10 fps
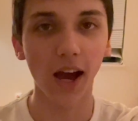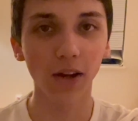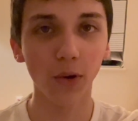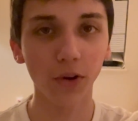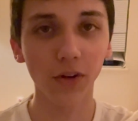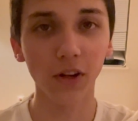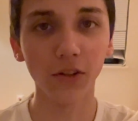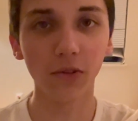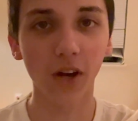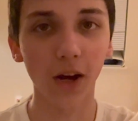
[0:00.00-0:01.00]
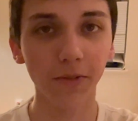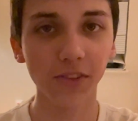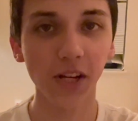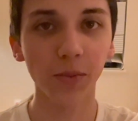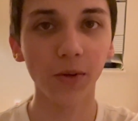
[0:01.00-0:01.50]
I ordered a new coffee
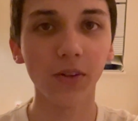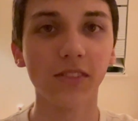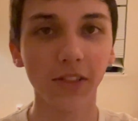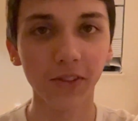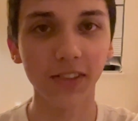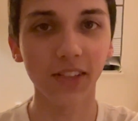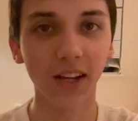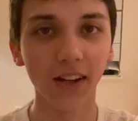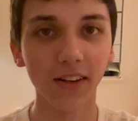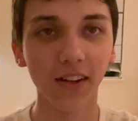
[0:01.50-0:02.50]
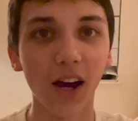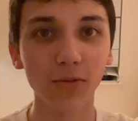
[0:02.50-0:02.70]
table, TV stand, a